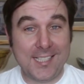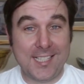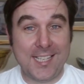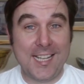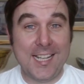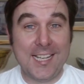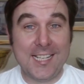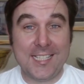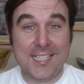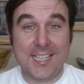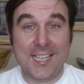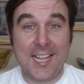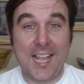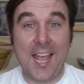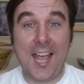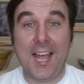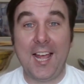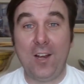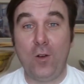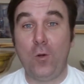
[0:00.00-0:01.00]
T
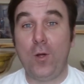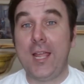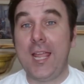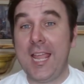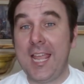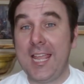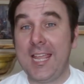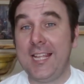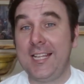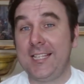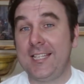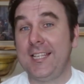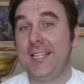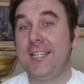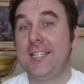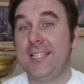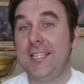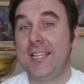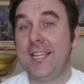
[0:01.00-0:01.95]
T L or E T